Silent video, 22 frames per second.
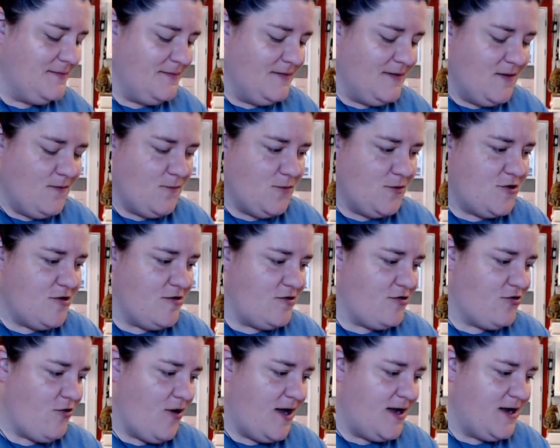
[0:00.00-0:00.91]
which
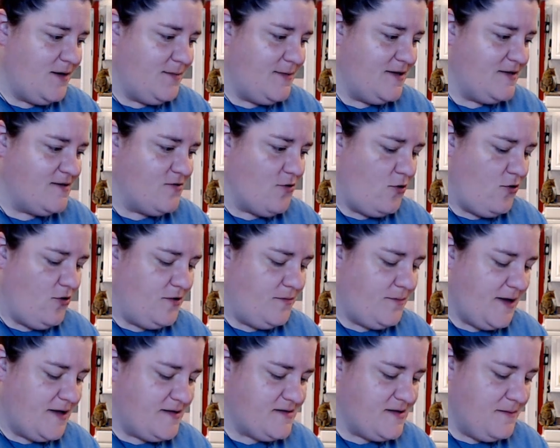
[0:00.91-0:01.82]
is trying to be stolen
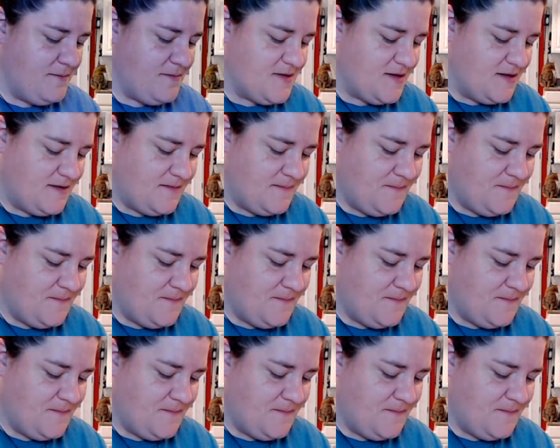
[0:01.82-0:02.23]
by Simpson.